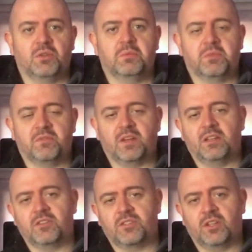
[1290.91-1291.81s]
prevent
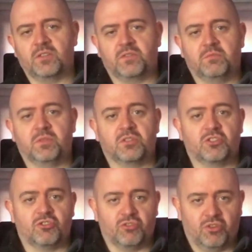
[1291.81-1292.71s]
ourselves from
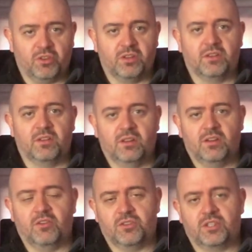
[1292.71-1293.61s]
destroying
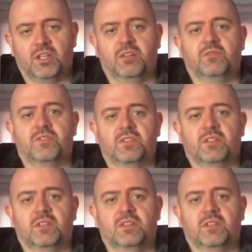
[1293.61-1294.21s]
ourselves.